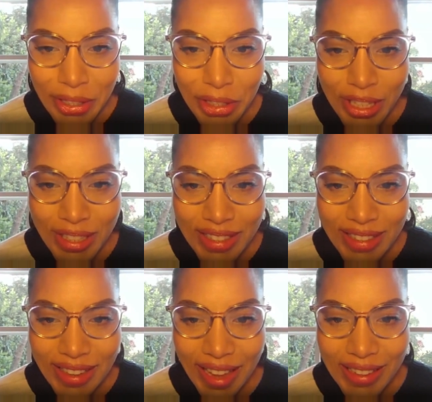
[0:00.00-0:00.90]
I'm Carmen
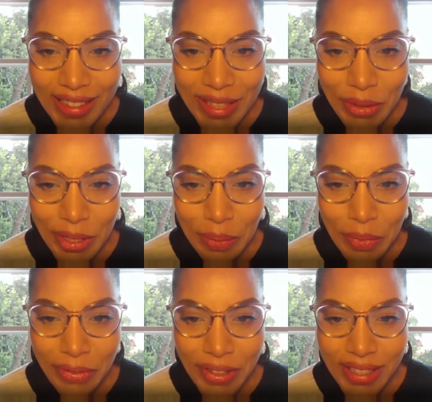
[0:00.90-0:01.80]
Christian,
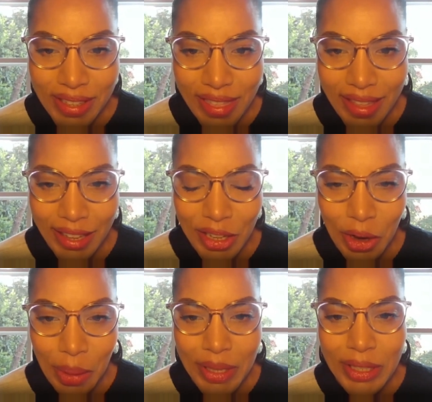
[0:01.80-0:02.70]
an associate
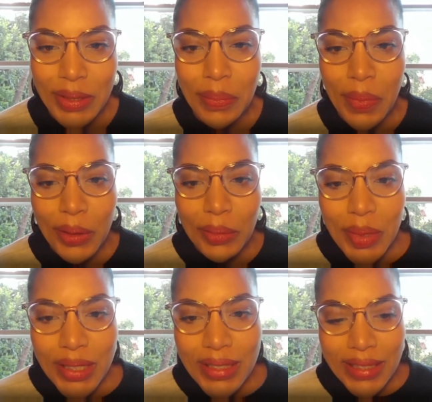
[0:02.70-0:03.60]
professor in the economics
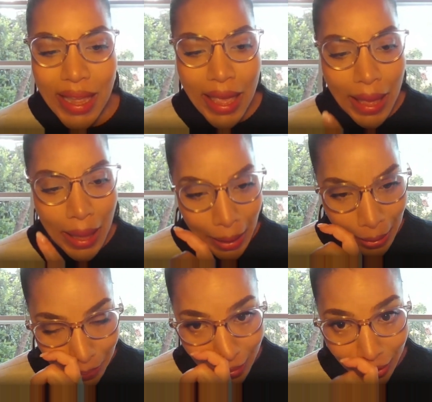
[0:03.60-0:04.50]
department.
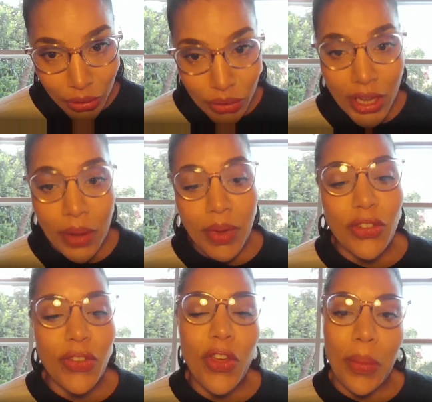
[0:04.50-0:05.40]
Thank you
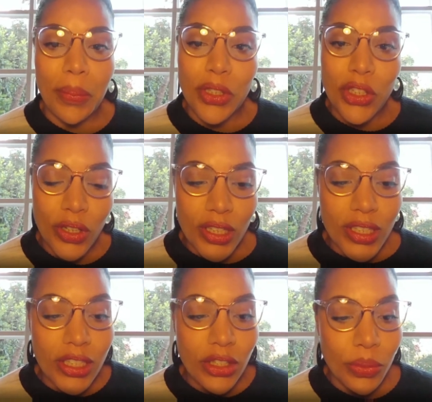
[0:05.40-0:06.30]
so much for the
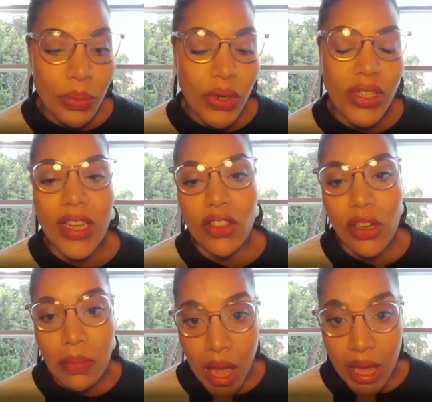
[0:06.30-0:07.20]
opportunity to
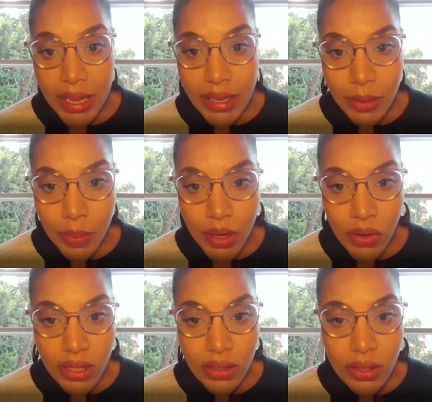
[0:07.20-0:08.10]
present on my
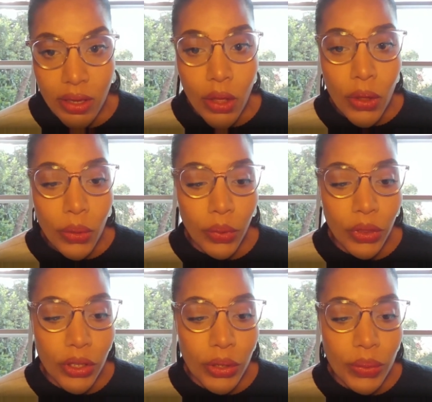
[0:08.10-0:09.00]
experience
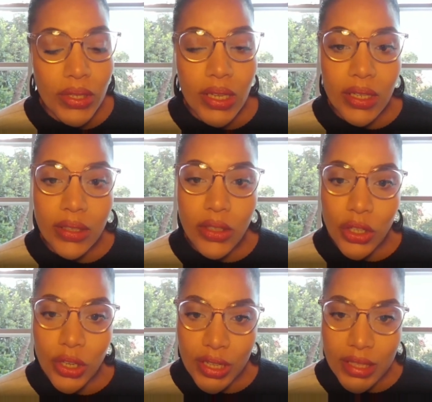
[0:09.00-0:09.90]
with
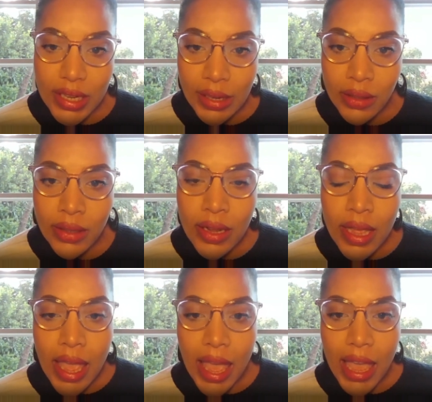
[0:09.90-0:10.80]
using
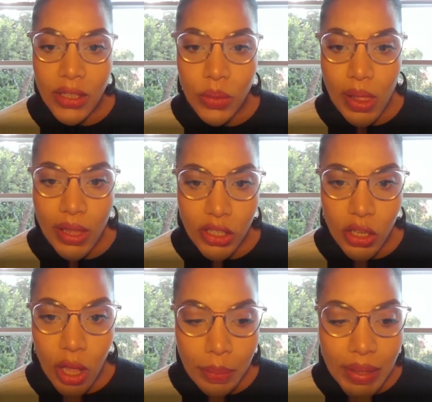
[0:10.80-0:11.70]
Turnitin as well
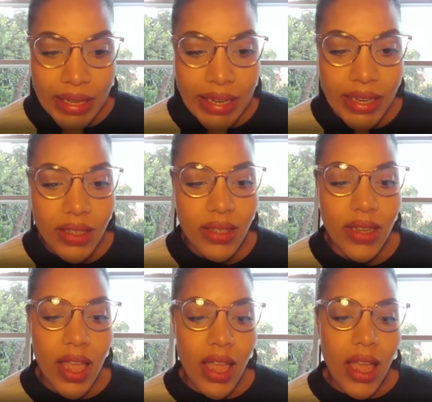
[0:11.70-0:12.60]
as
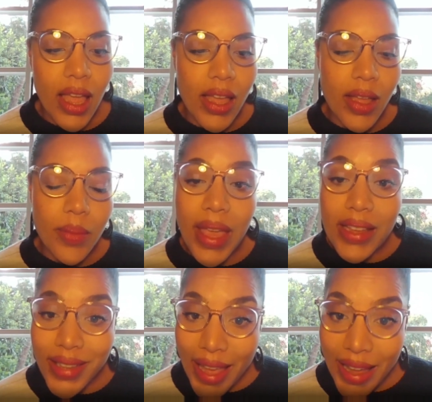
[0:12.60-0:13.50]
Copyleaks
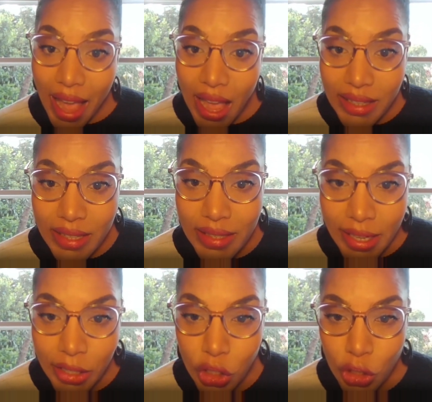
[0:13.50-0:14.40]
as AI
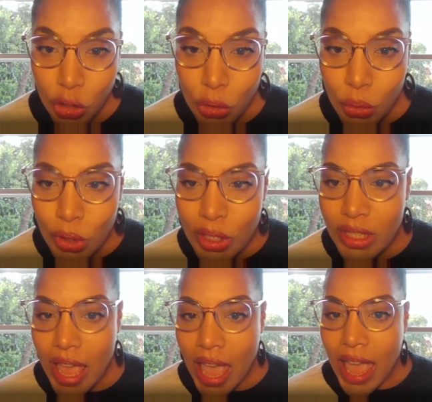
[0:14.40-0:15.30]
detection
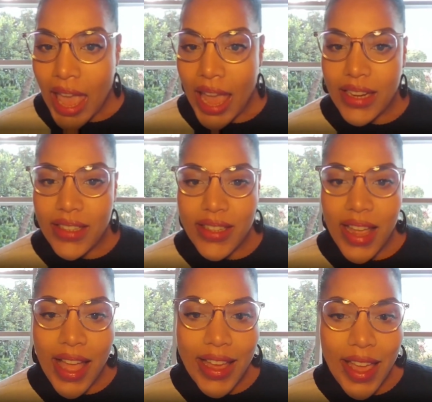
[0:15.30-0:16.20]
tools.
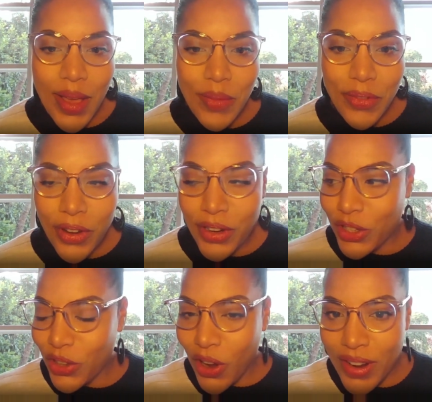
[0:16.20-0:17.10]
And I am
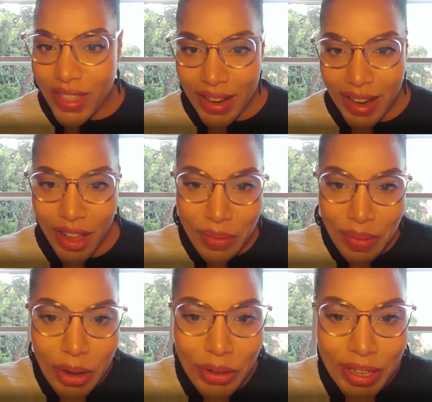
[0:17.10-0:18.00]
very sorry that
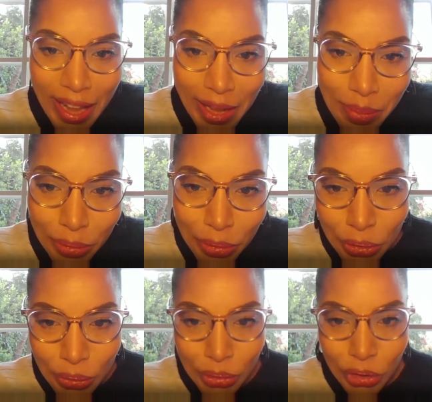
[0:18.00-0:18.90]
I'm only able
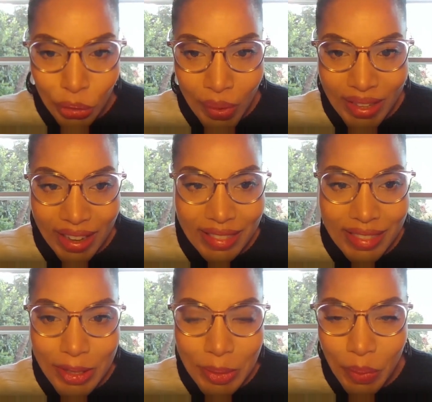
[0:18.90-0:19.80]
to join
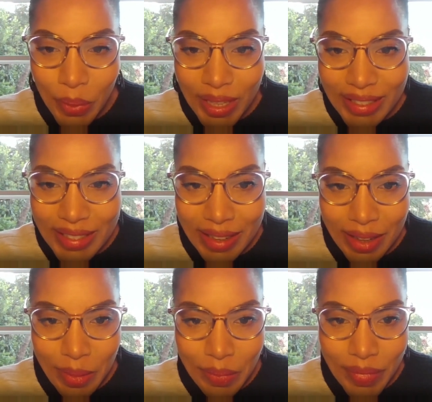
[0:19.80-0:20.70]
at this point.
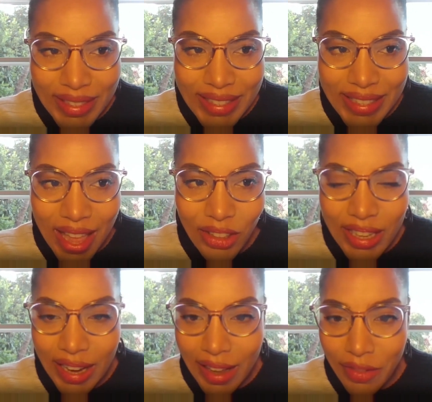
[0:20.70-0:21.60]
It
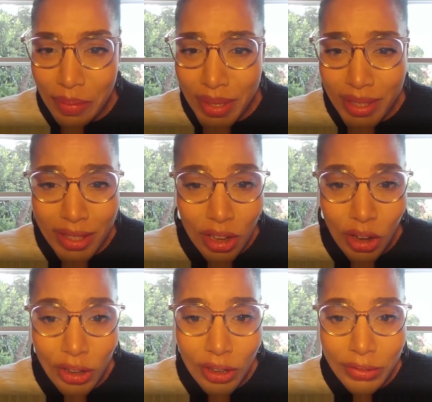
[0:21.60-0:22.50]
sounds like I've missed a
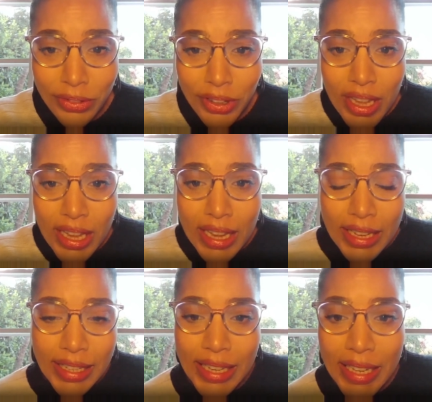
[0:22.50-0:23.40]
lot of
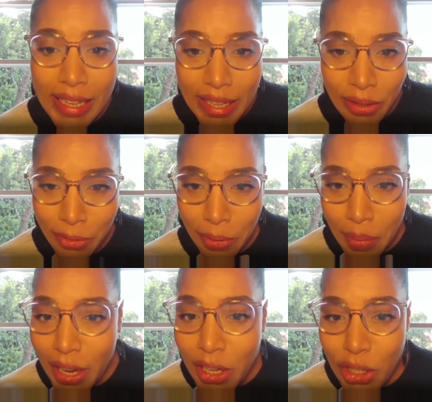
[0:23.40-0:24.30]
key
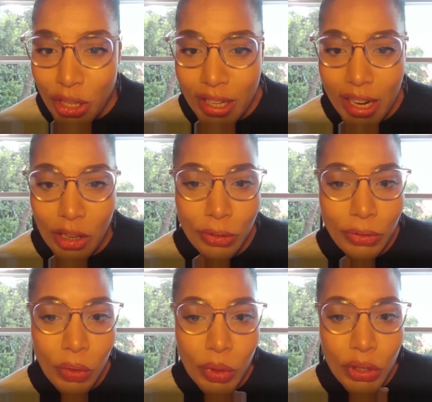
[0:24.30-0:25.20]
information, and I
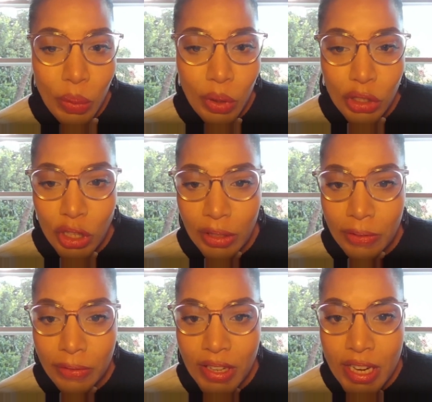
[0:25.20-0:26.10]
look forward to watching
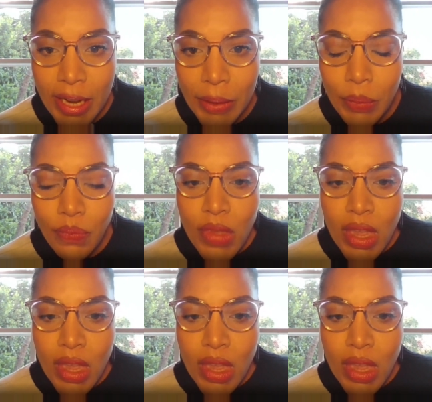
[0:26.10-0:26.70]
the video.